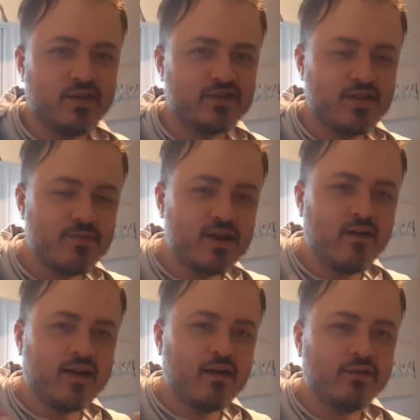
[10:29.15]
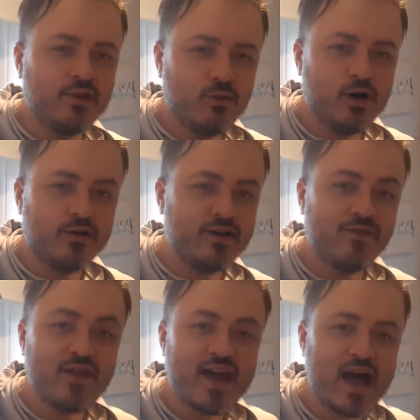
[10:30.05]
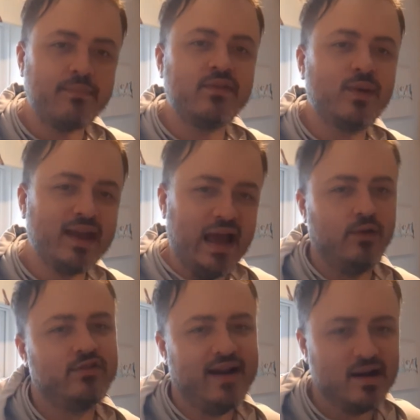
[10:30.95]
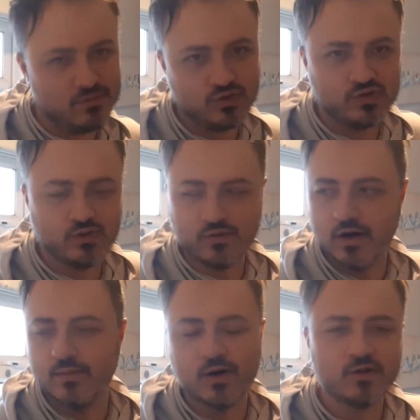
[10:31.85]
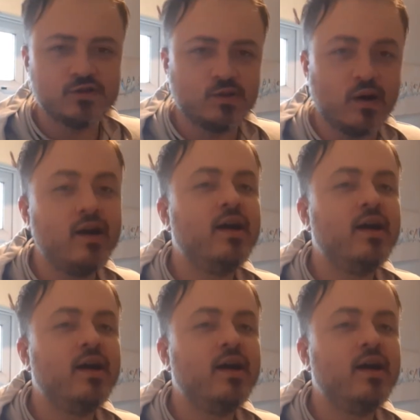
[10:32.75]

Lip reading: So they'd be going out into the world, and if they happen to encounter animals or robots or